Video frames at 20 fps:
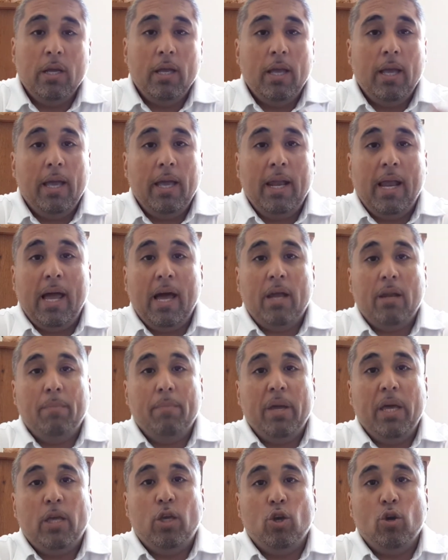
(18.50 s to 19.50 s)
and how to
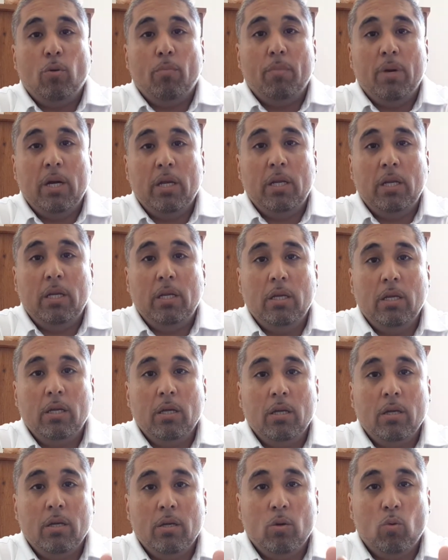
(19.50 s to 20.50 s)
make your money
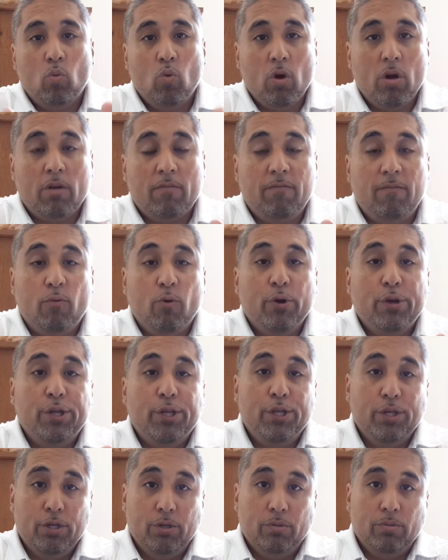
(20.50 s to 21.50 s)
work for
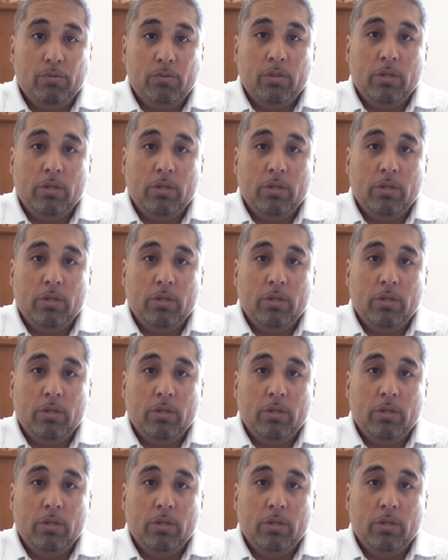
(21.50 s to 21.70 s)
you.